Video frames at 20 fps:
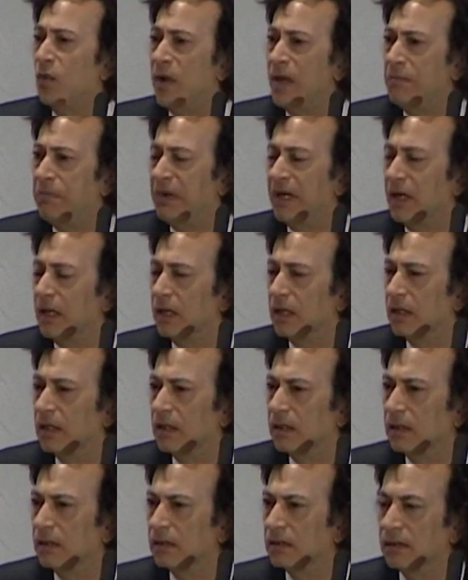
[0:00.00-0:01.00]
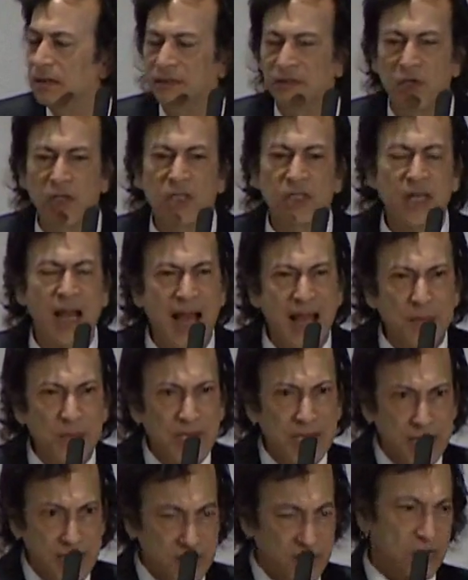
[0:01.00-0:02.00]
weeping. It's the first time
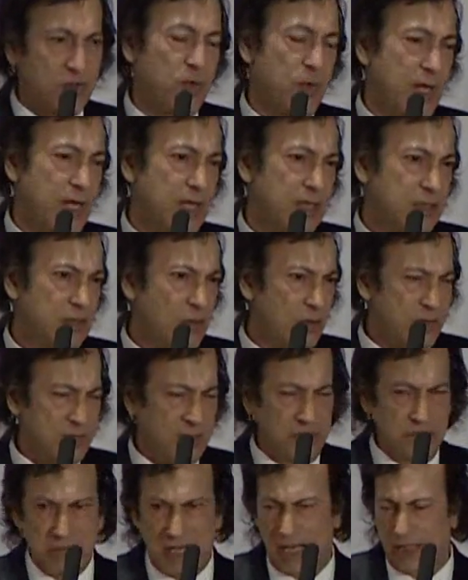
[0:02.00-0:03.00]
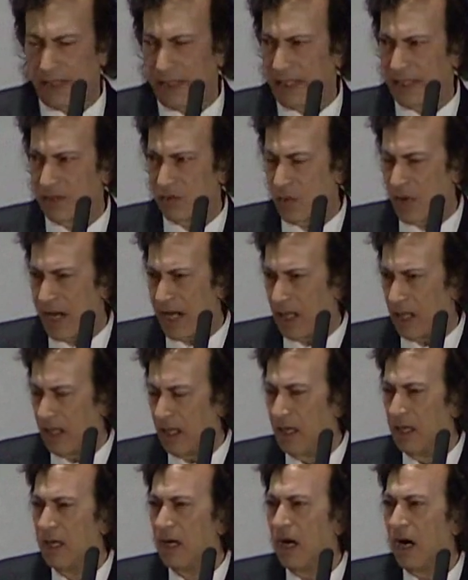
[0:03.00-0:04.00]
in history, so symbolic as well,
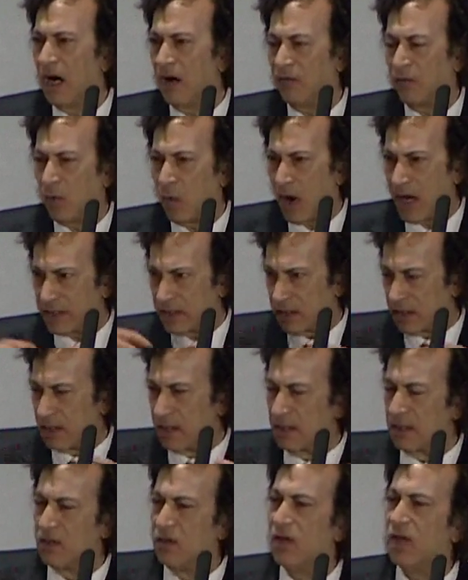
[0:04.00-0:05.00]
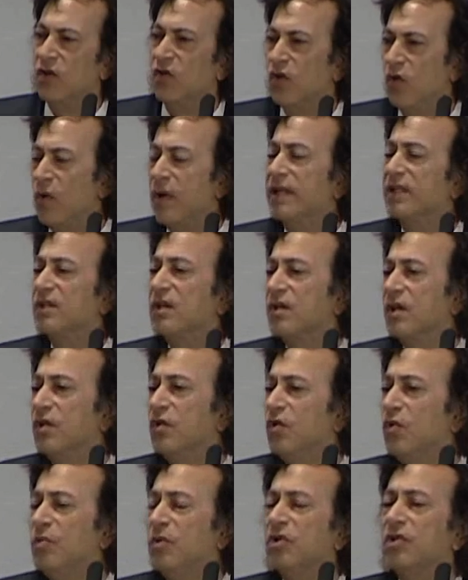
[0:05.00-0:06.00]
of what the
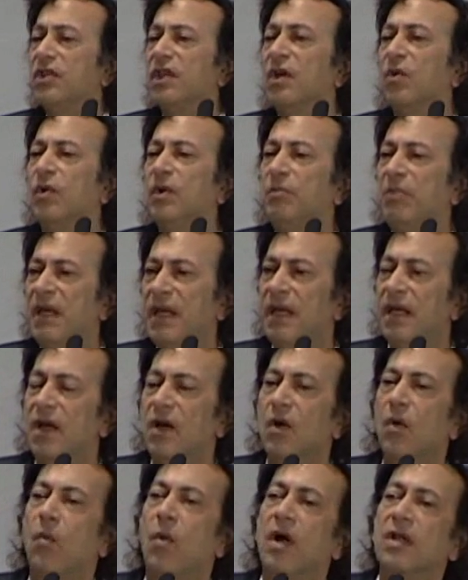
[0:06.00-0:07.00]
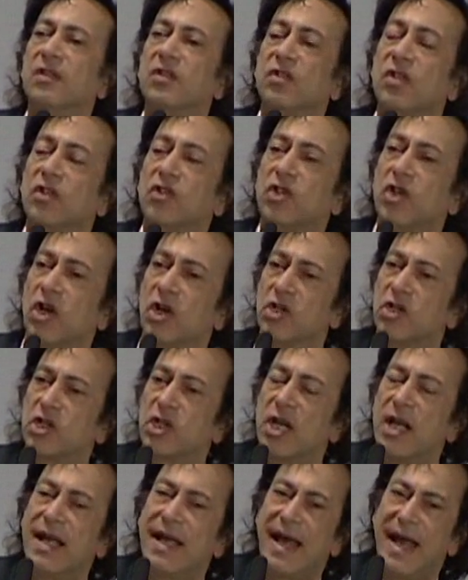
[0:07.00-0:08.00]
new music would be once the
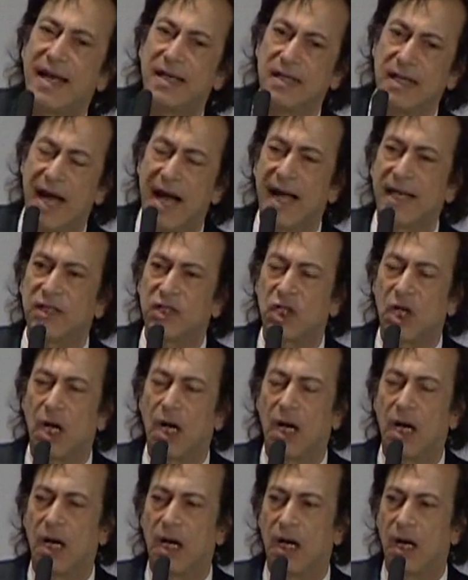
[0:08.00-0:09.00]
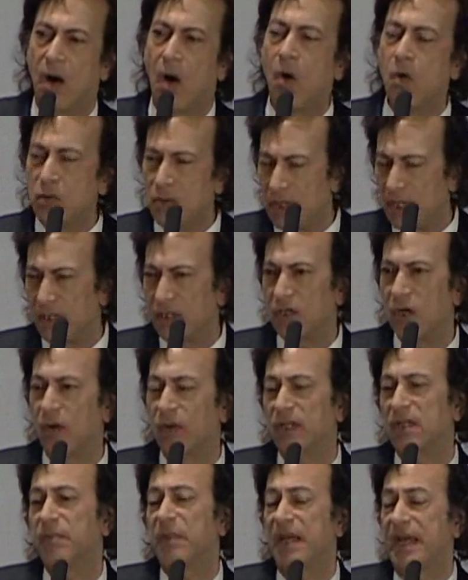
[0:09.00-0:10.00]
church had not owned it, so
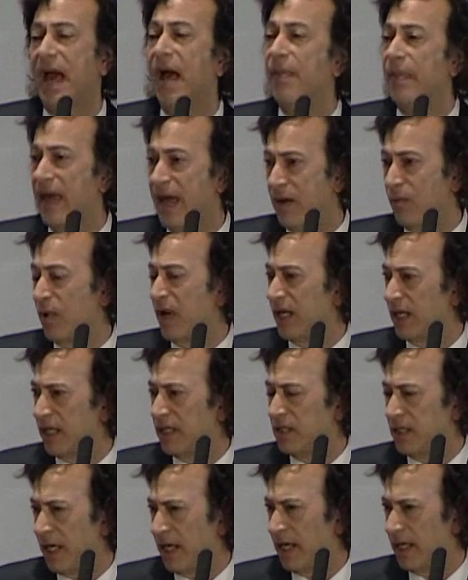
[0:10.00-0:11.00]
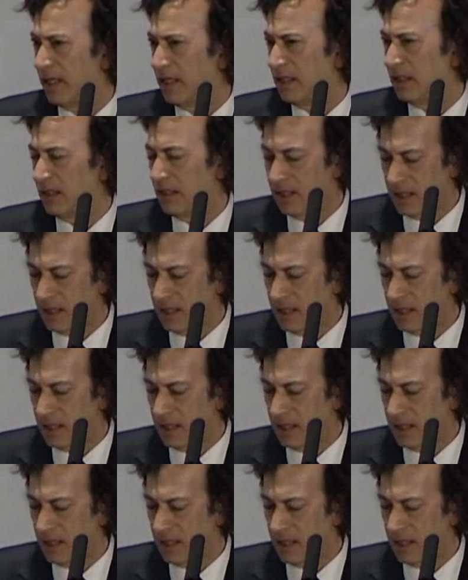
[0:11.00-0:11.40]
to speak, and they really did.